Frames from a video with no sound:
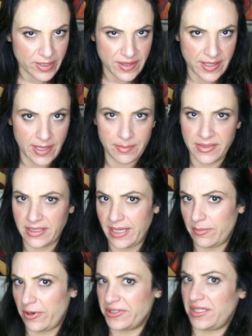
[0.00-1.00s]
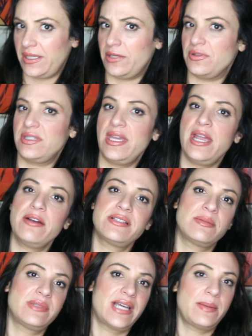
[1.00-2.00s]
with them. And like Marcelino's there
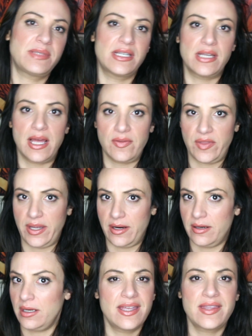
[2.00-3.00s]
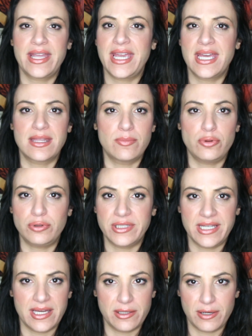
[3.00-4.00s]
sometimes and not there. Then they get in the pool
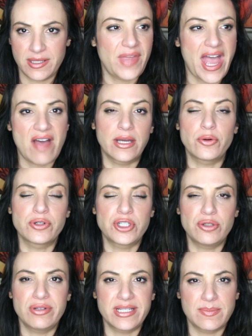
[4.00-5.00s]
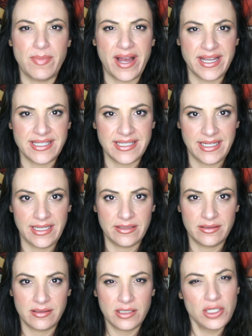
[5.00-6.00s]
together and have a gratuitous bi
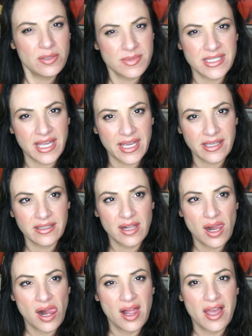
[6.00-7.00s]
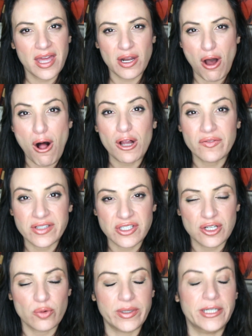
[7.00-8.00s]
scene. You know what I'm saying? And all of it's
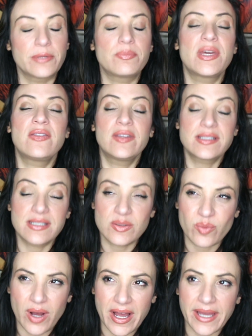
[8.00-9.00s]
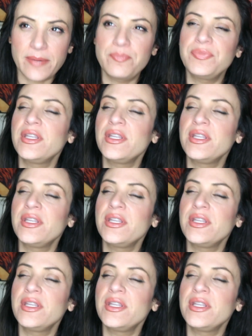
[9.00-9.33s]
so weird. And this is why.